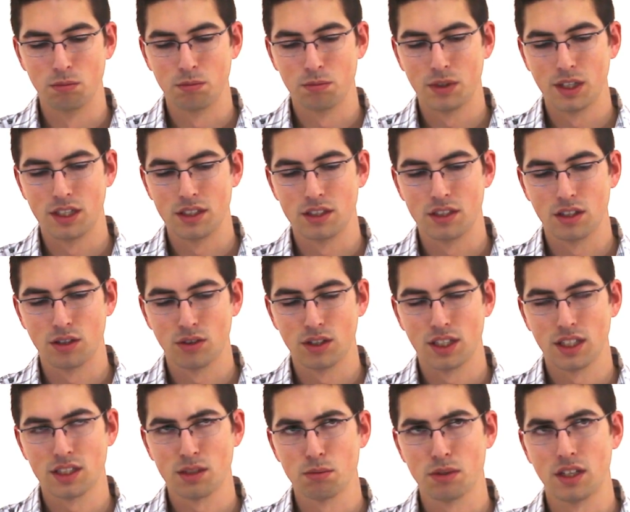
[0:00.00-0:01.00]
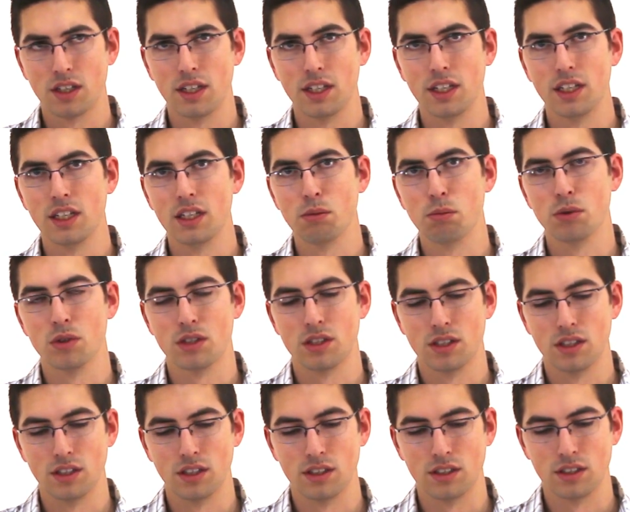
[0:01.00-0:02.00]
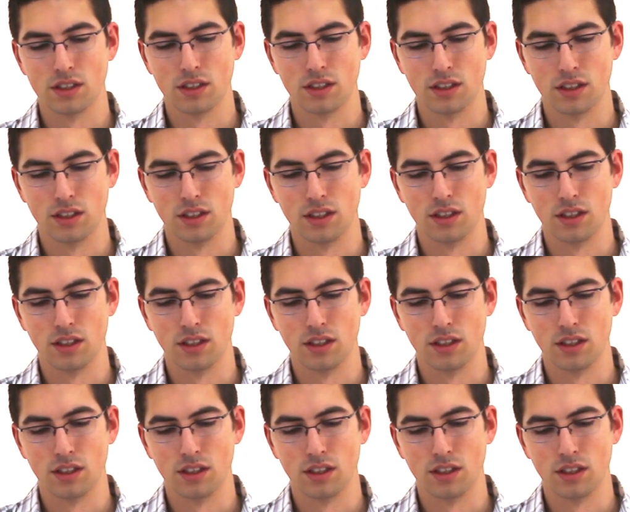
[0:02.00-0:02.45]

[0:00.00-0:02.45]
That generally has about an 80%,